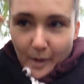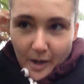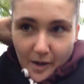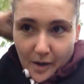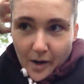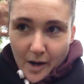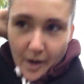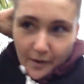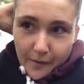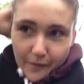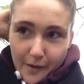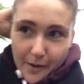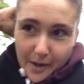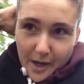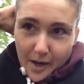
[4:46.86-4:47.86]
and the
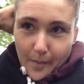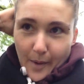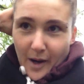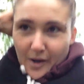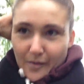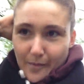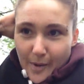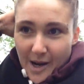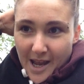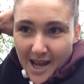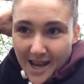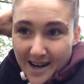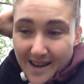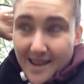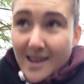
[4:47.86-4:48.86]
fluid in the back of my
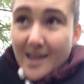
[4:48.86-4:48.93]
head